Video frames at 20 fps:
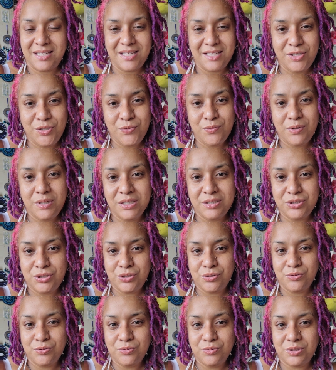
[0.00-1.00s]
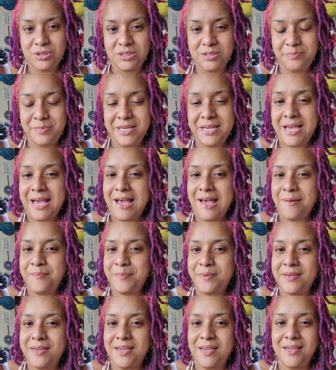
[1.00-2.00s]
and you can choose to be
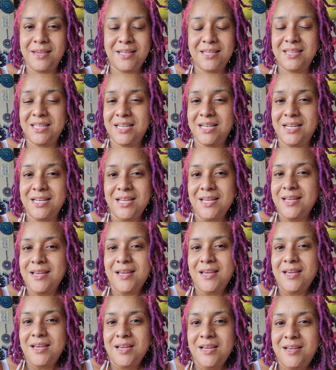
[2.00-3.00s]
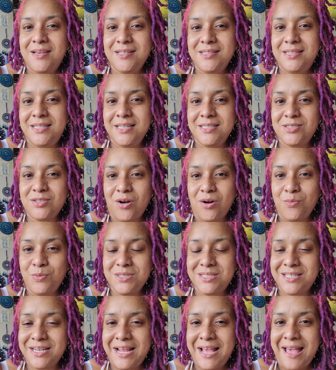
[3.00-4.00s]
happy and then good things are
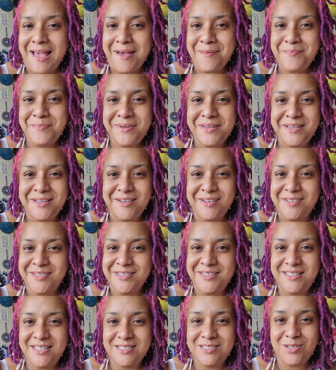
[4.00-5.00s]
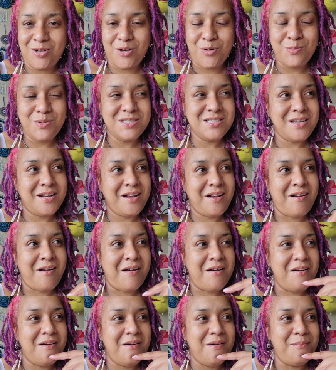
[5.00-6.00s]
always gonna happen. Good things are always gonna
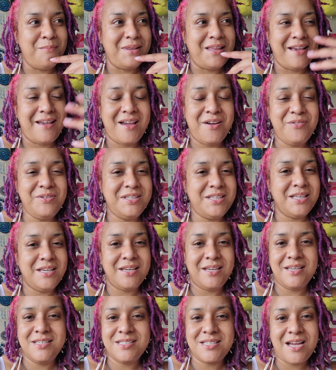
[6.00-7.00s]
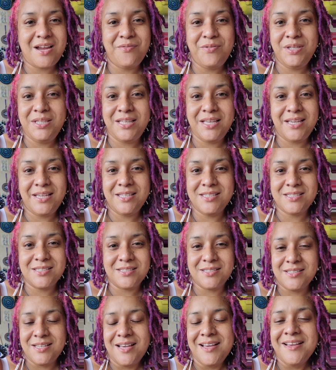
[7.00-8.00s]
come. Like everything is everything is
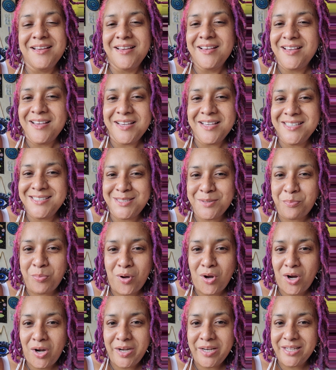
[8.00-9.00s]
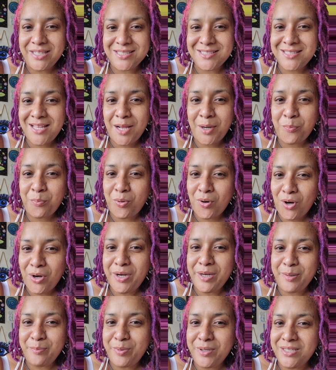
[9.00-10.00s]
it's a party. It's not a
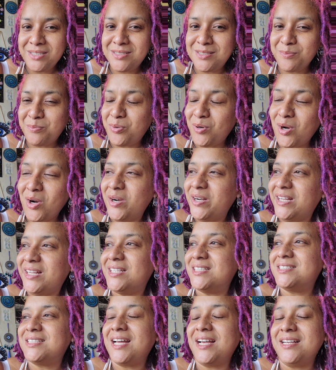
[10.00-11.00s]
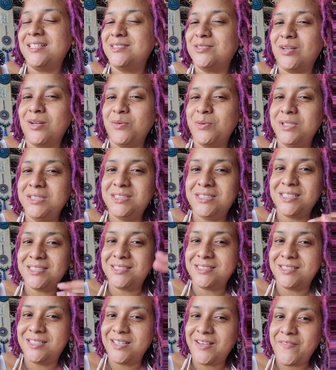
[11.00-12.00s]
party, but it's a party. It's like it's always
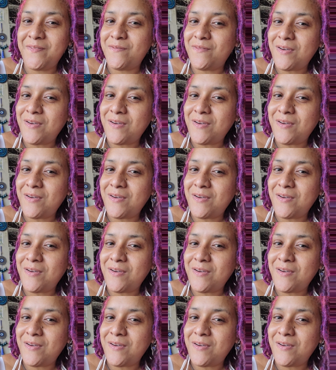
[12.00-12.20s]
just good